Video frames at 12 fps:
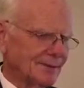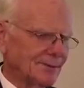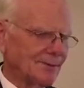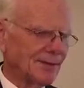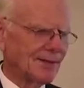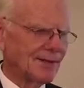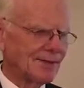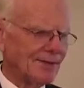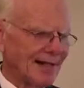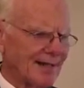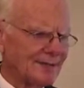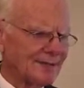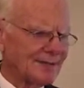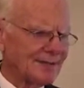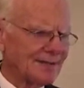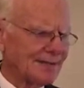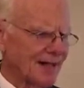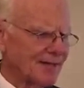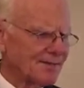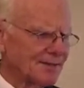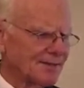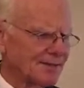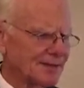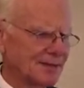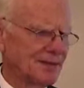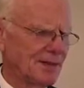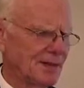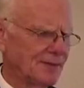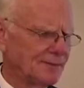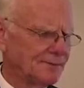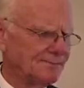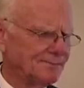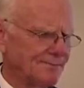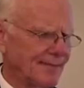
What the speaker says: where the ground was covered with snow,